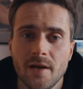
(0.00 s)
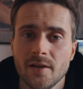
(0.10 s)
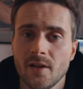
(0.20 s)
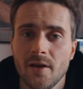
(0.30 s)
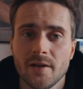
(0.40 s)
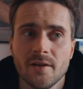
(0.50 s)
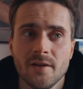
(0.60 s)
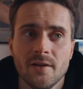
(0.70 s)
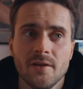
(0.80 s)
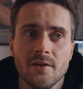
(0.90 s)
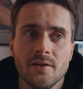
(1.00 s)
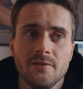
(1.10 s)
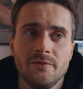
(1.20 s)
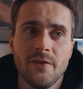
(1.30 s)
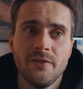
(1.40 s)
And like
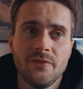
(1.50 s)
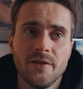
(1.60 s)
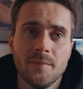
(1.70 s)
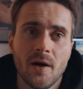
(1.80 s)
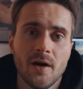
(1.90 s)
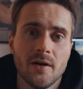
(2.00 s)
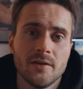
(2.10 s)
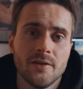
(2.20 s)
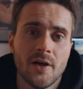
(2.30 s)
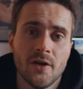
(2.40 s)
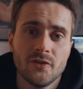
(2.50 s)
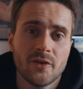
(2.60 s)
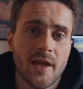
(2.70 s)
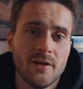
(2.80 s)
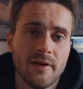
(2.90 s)
50 mile and
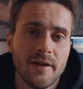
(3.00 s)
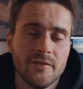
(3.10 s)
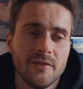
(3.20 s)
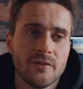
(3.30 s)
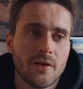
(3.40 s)
100K races,